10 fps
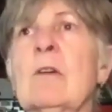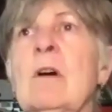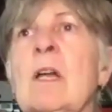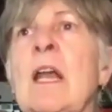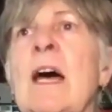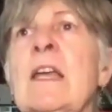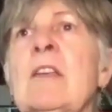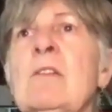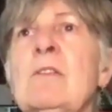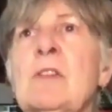I'd like
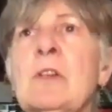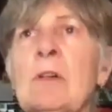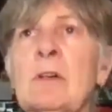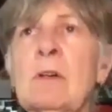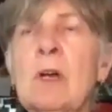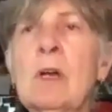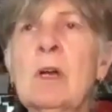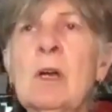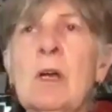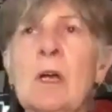you to
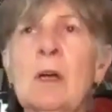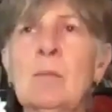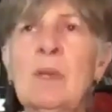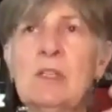be